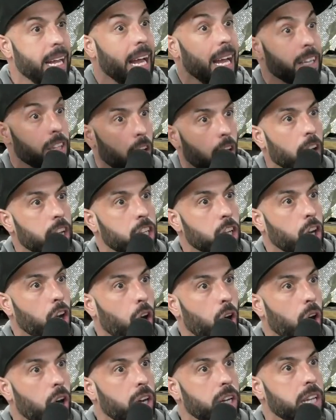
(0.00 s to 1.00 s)
And the
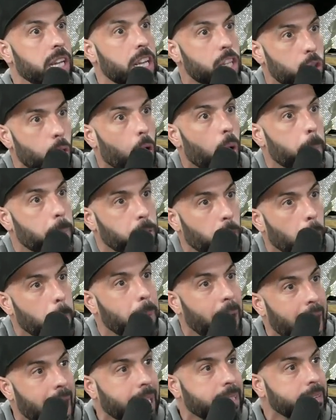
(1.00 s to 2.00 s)
undercard is all
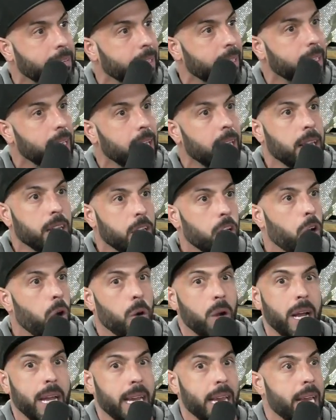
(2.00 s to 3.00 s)
boxing. Pros, yeah. You
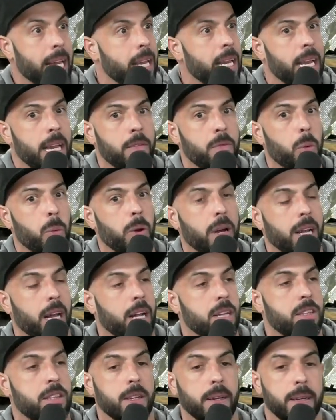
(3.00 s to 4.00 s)
know, he even went
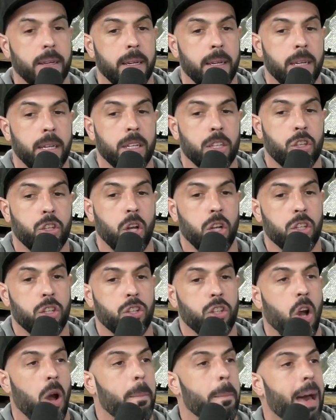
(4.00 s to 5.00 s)
on to
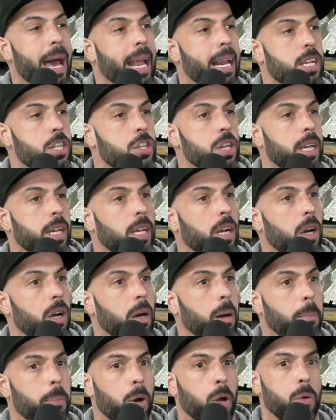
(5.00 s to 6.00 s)
start managing
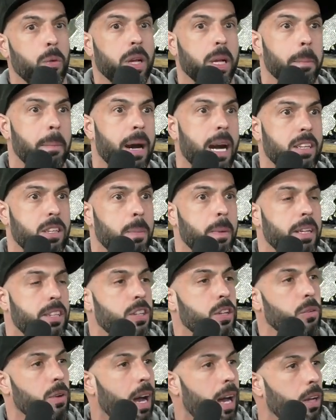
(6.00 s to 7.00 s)
a Puerto Rican boxer by
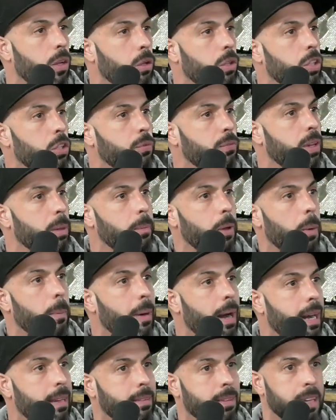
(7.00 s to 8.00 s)
Serrano, this female boxer.